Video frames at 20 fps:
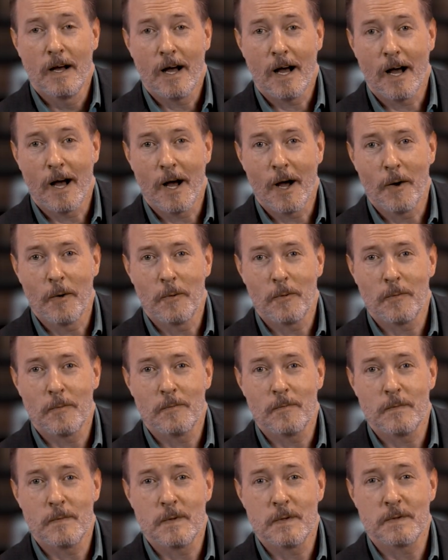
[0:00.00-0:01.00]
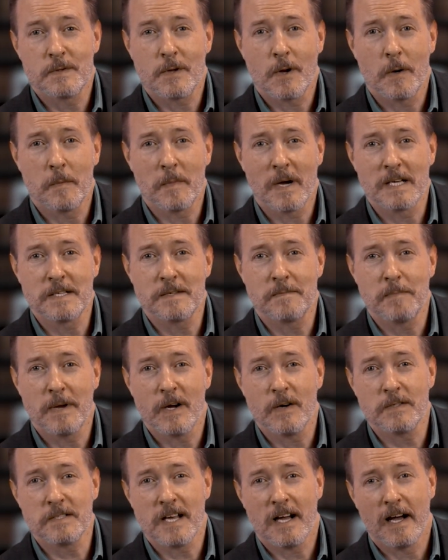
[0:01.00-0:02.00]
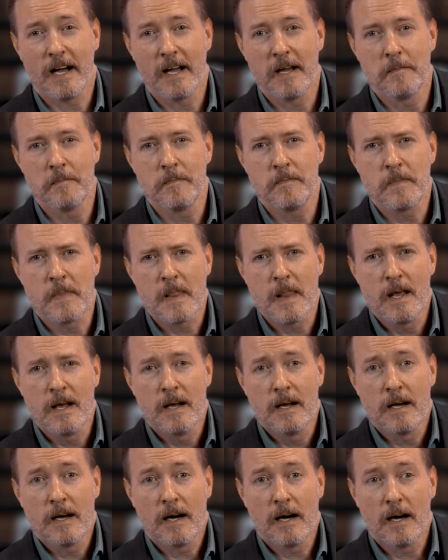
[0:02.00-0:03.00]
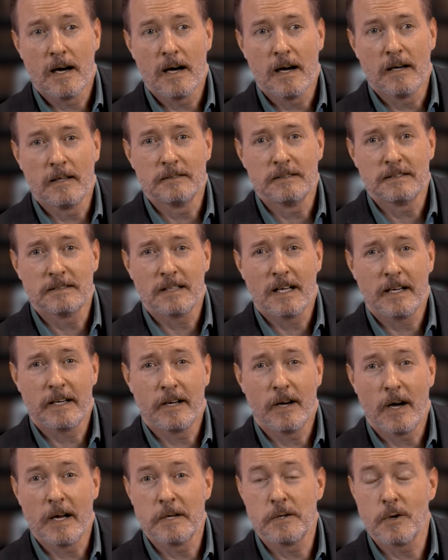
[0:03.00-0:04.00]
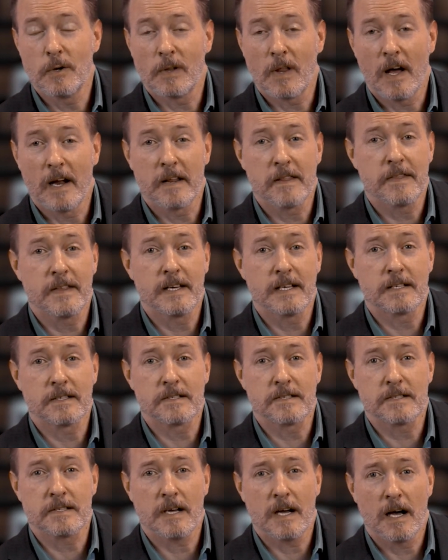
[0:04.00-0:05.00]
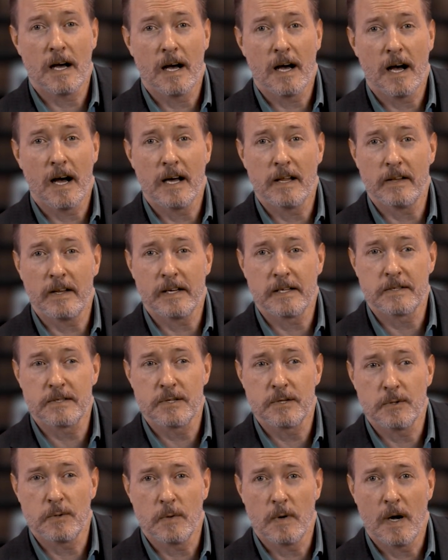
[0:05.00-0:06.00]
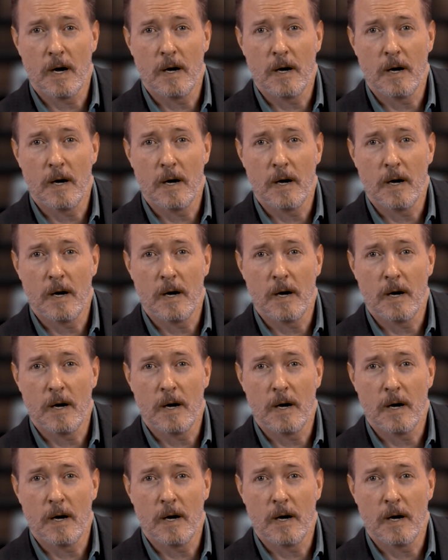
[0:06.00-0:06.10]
Uh, so in my spare time, uh, I don't know, I do a lot of things. Uh, I like to